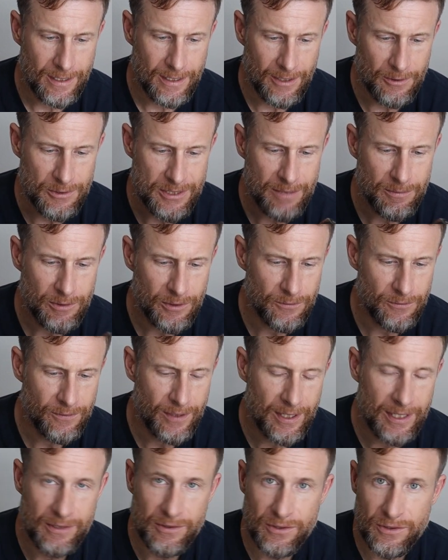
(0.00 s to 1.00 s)
I was able to
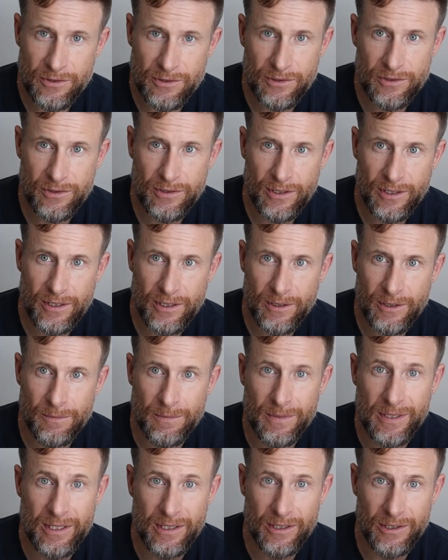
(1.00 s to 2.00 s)
find
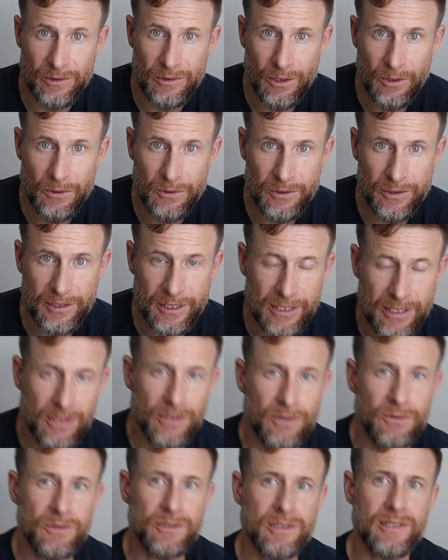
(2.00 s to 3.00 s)
some here locally in
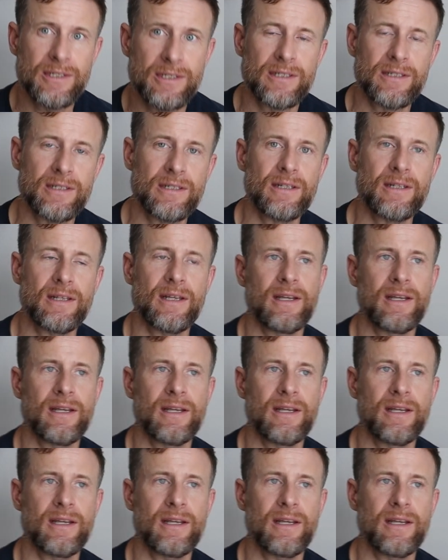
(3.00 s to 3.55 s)
Houston,